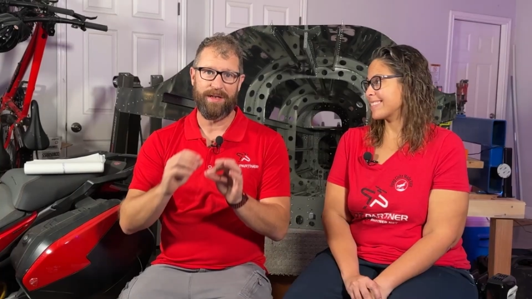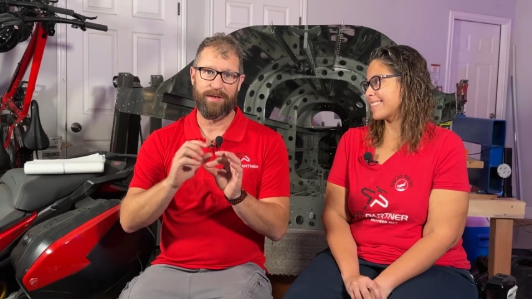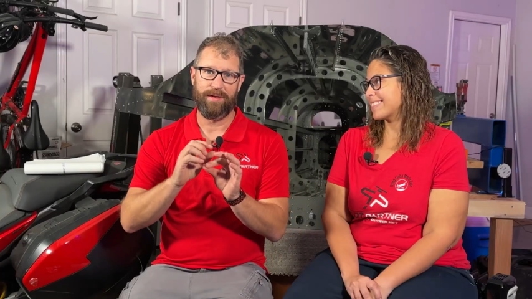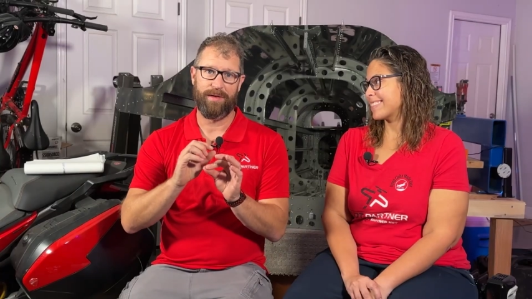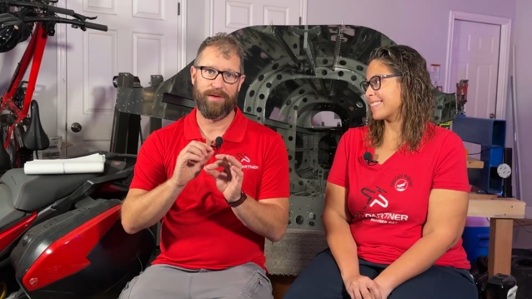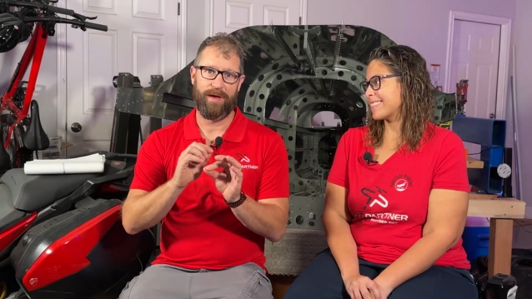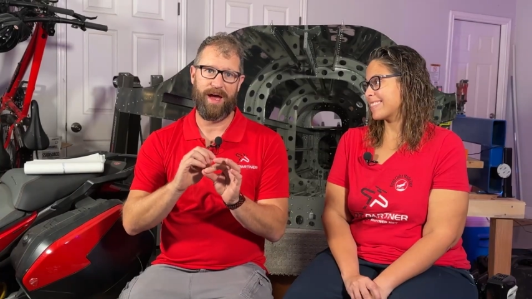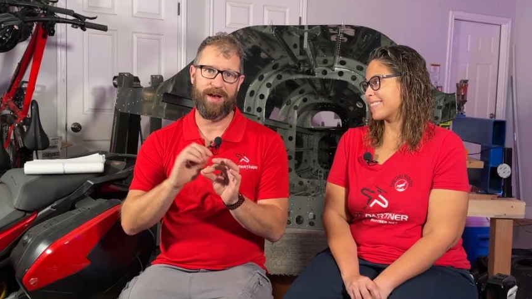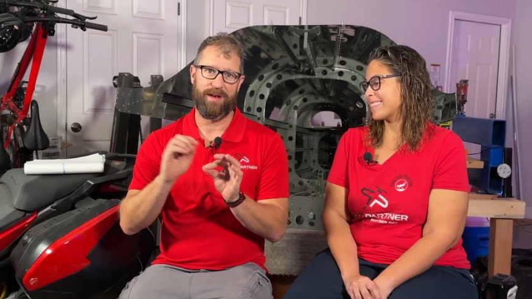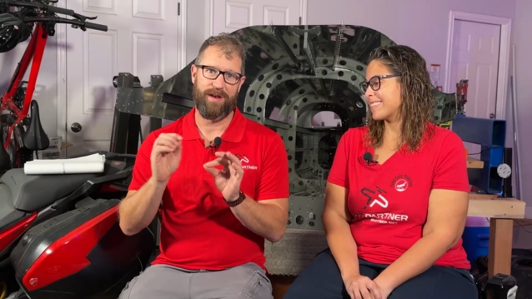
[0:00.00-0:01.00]
Speaker 1: and
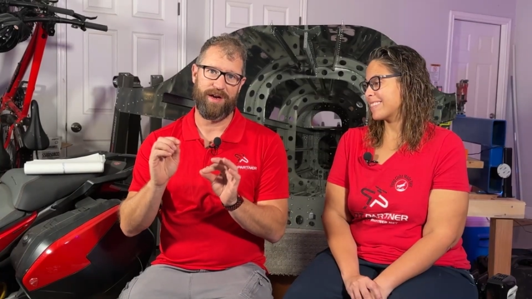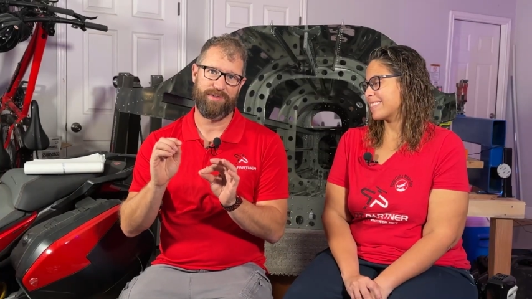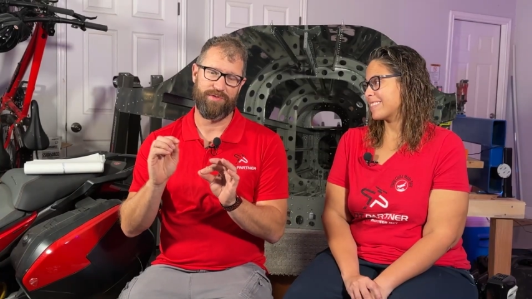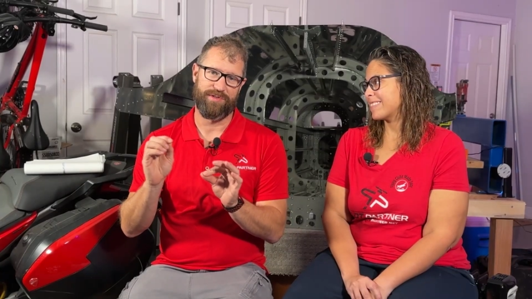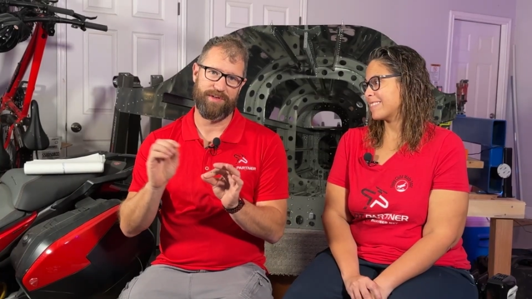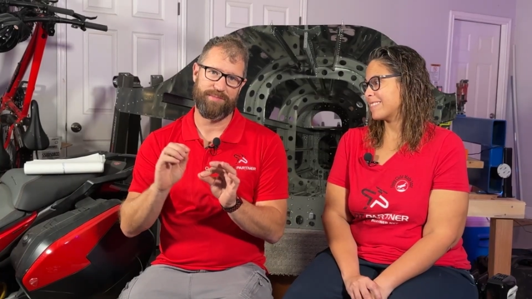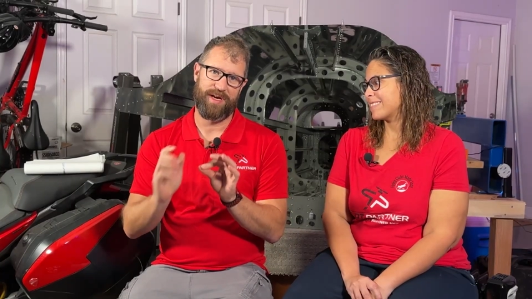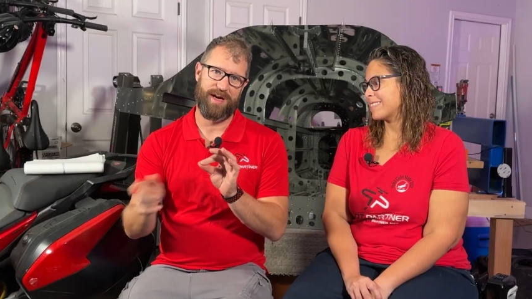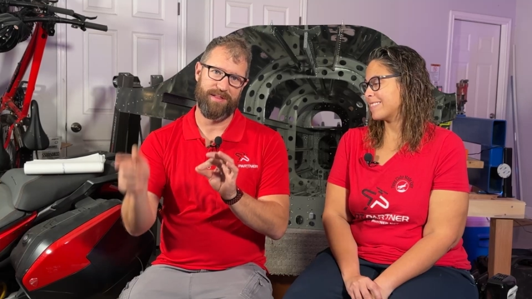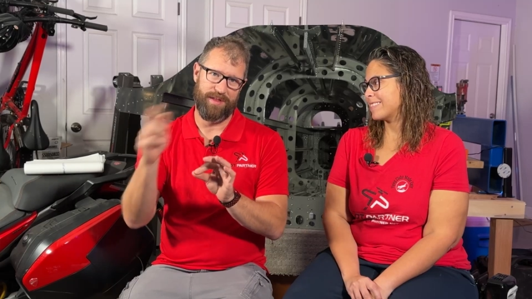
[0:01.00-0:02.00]
added an extra zip
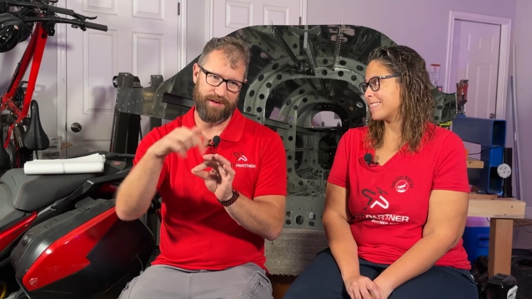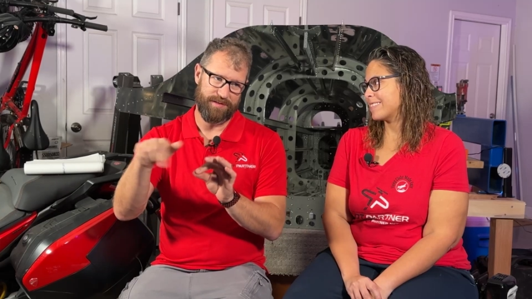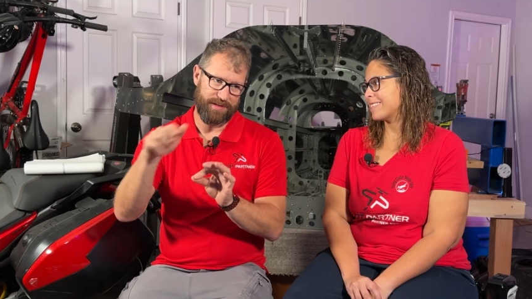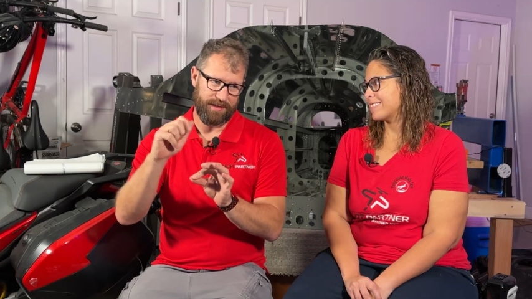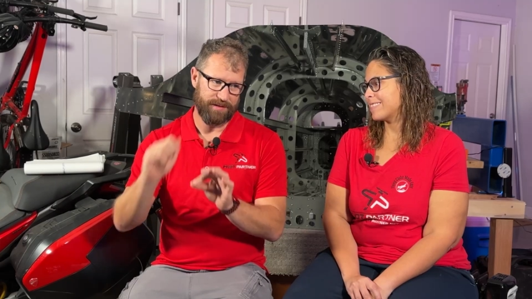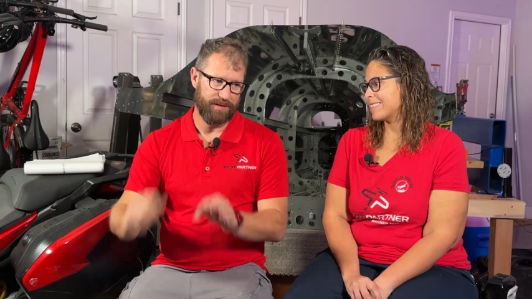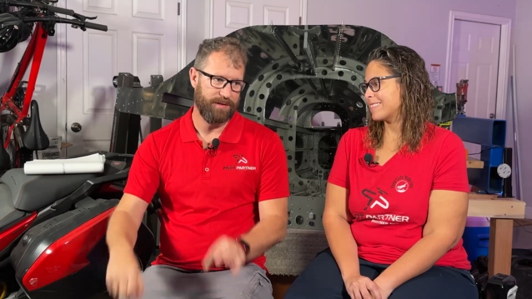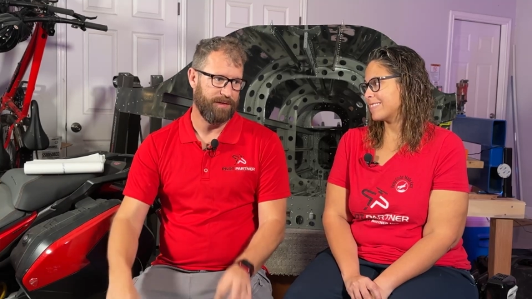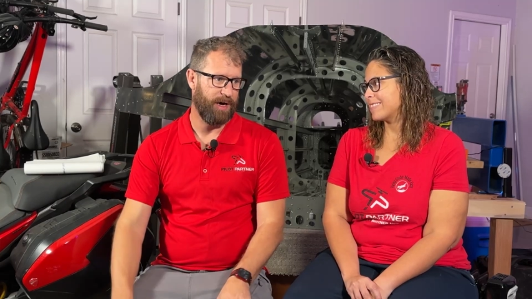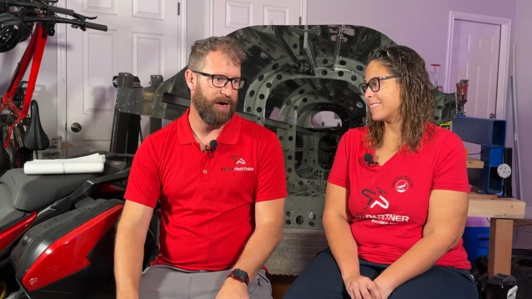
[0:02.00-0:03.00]
tie, then sealed.
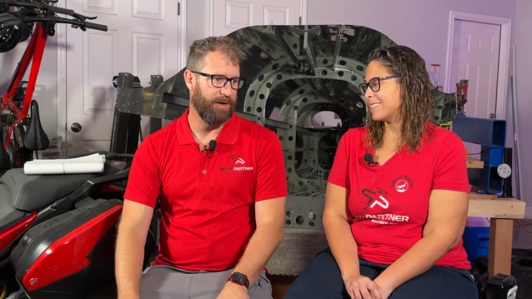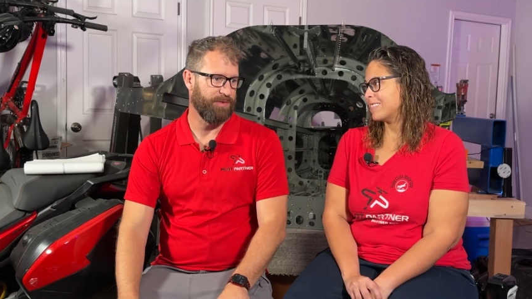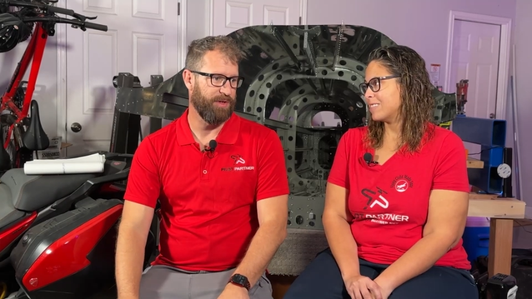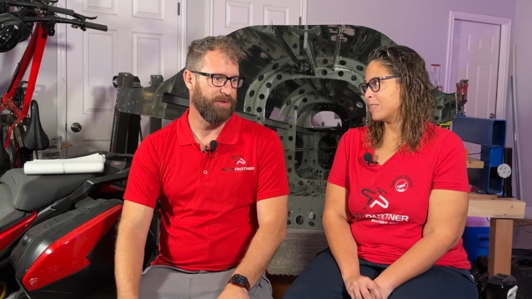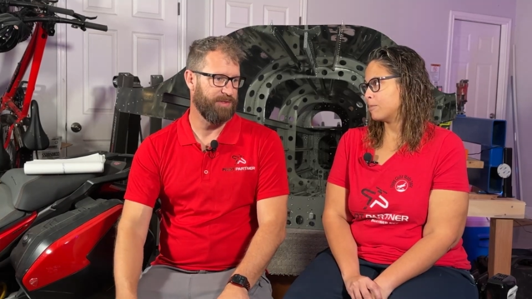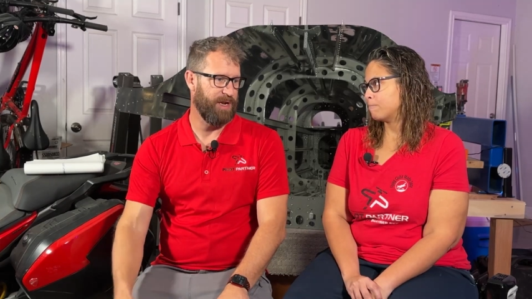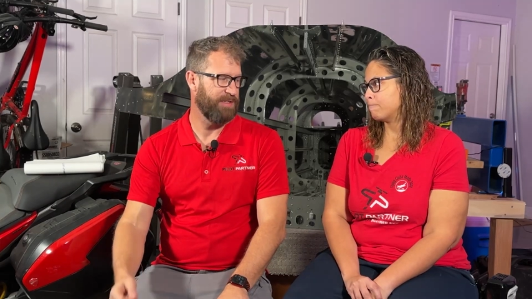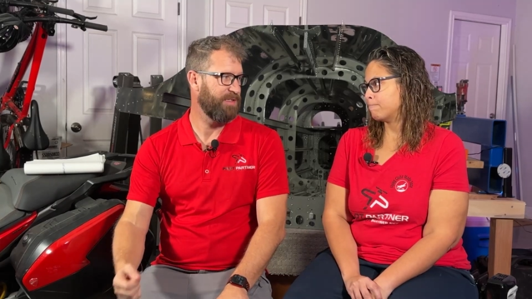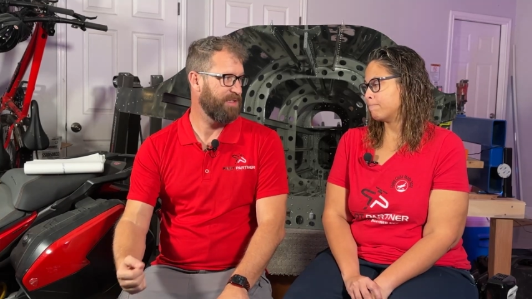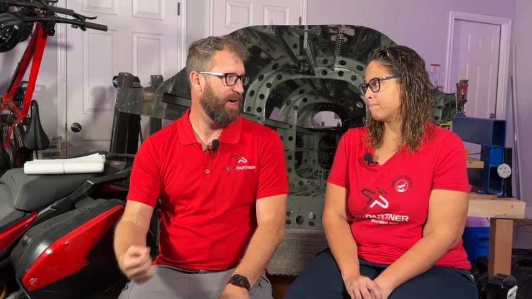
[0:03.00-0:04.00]
Uh, so it's
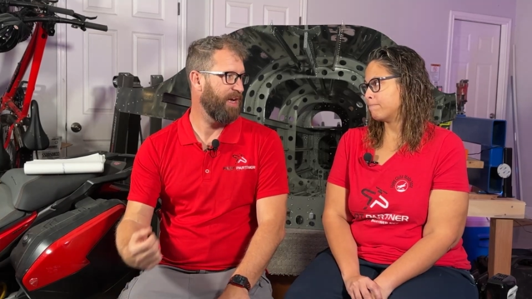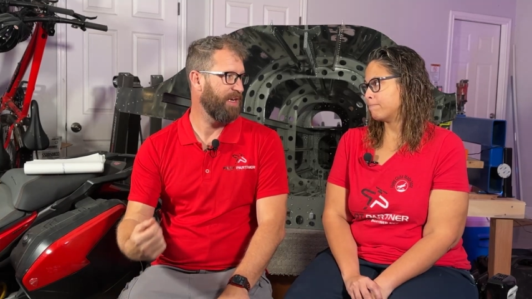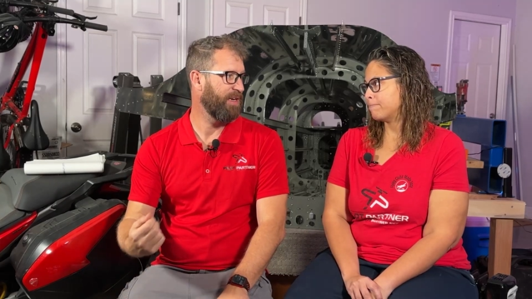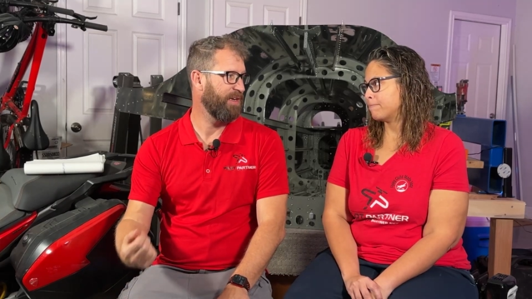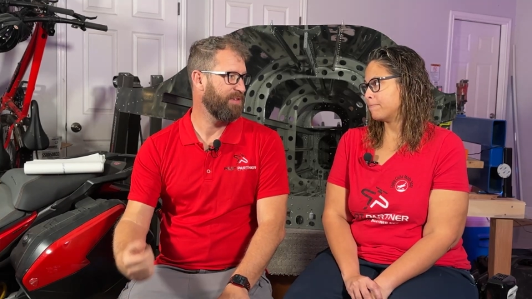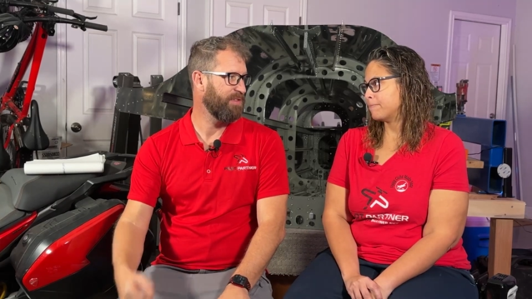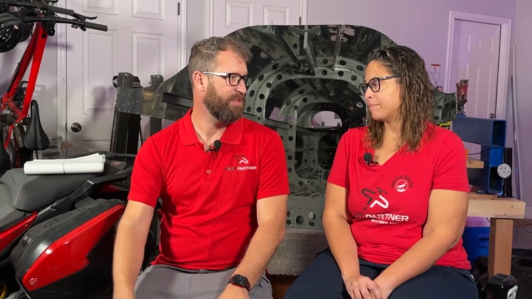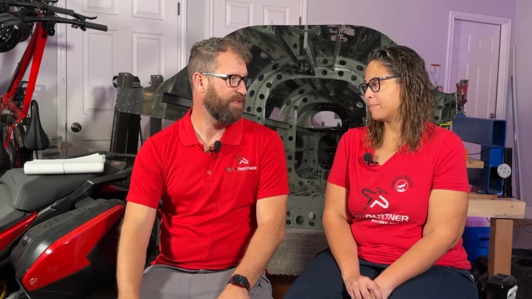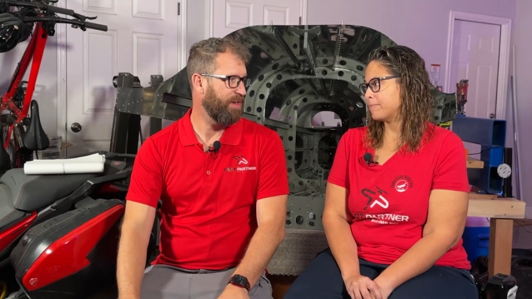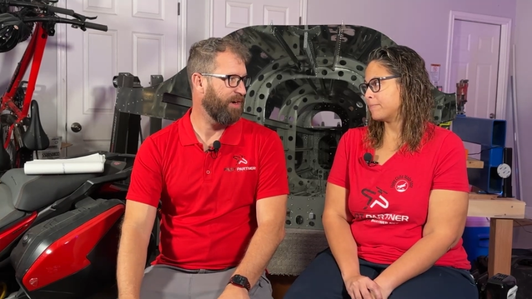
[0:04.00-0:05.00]
nice and tight, nice and
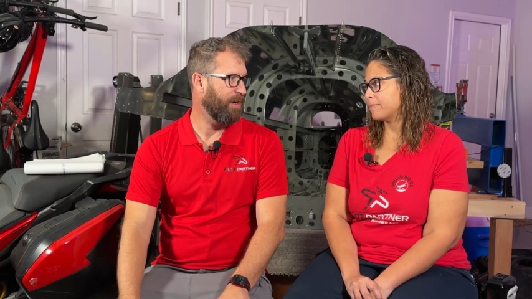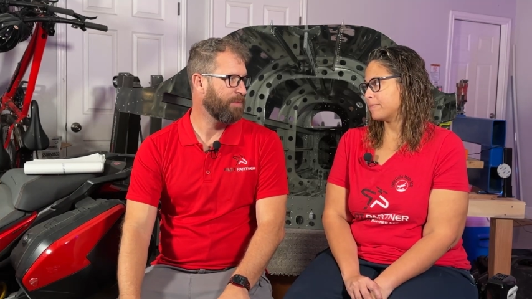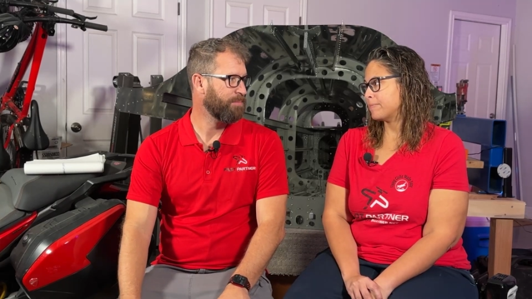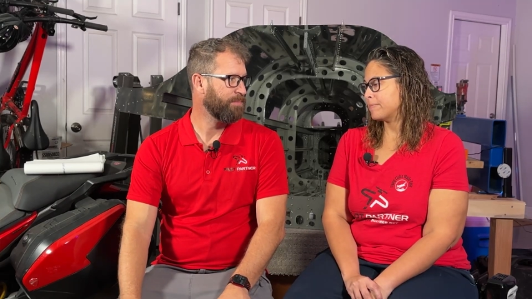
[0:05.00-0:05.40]
secure.